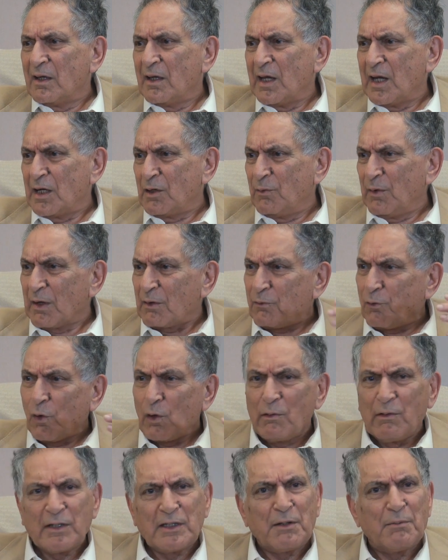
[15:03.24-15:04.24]
And we are
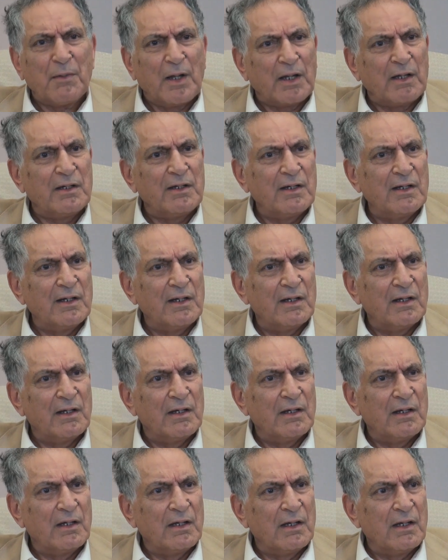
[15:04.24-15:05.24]
following the mind.
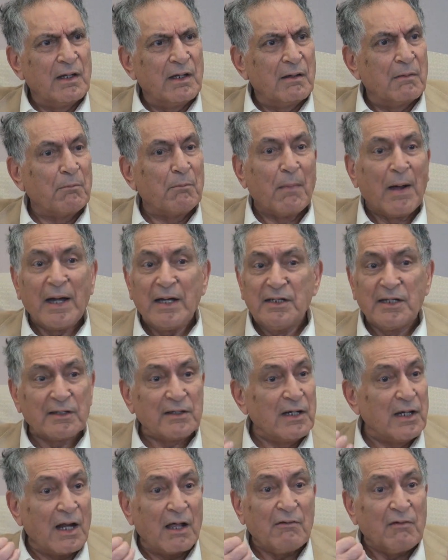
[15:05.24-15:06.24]
Mind
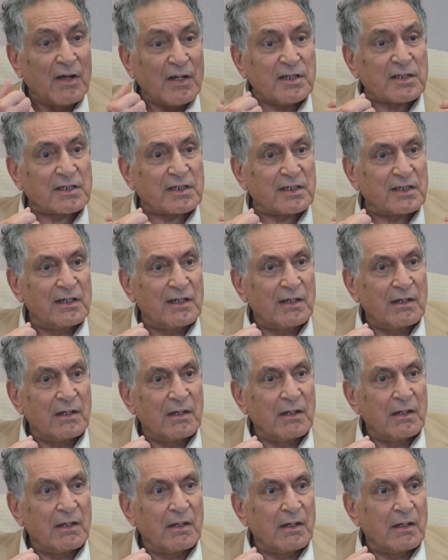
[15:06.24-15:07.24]
doesn't love us.
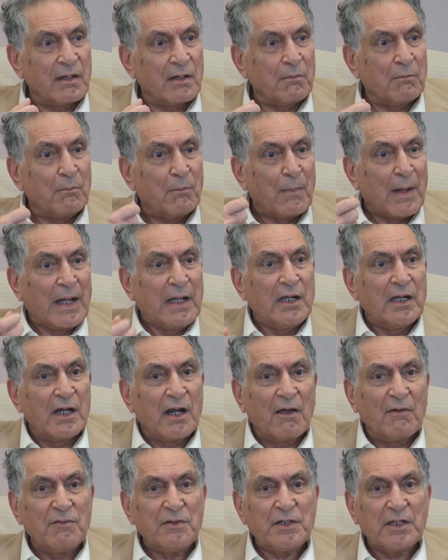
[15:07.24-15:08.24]
Mind
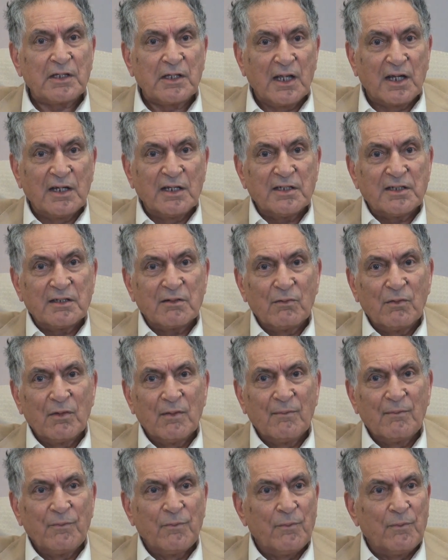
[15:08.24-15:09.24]
loves things.
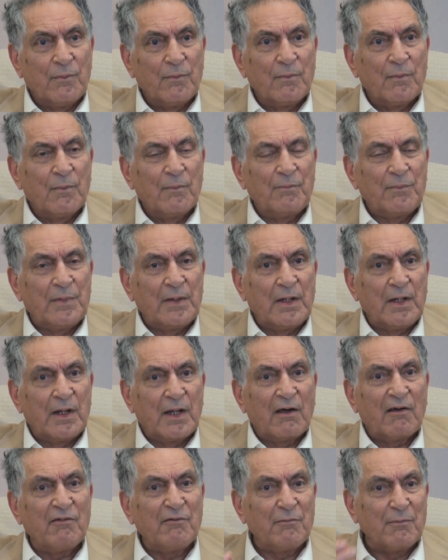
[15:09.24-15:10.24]

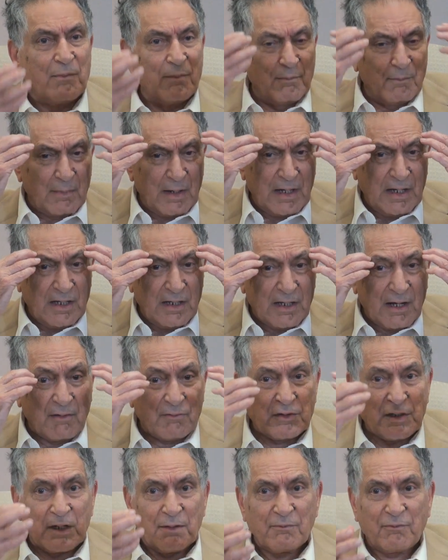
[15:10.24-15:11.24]
Love, mind
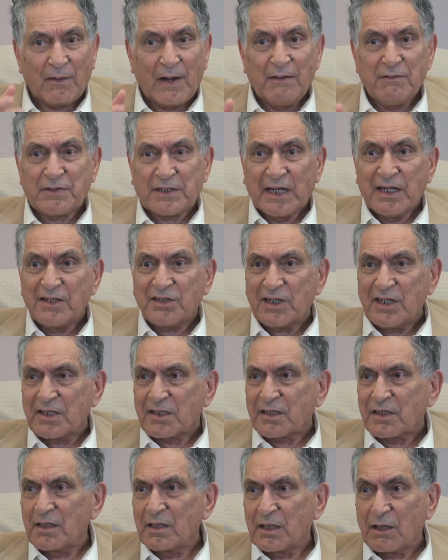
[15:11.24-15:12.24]
loves the five
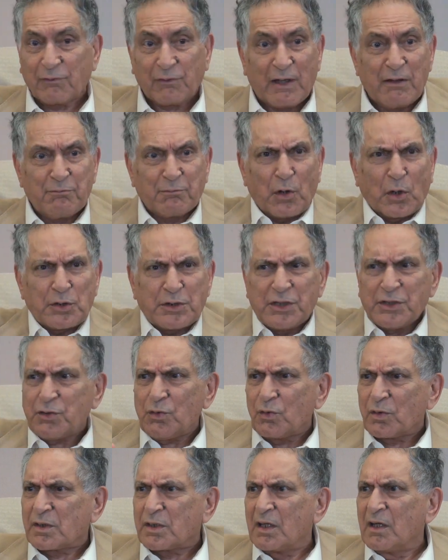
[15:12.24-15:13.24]
senses, the five
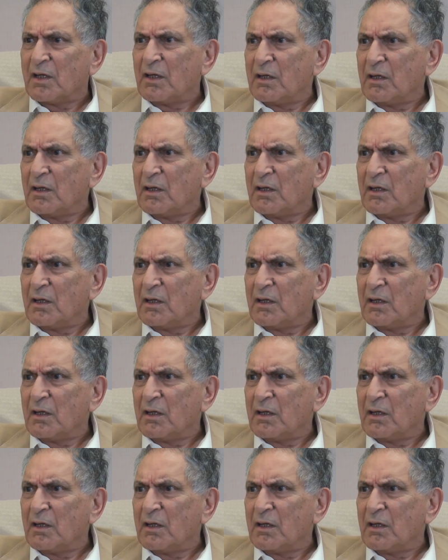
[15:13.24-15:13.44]
prostitutes.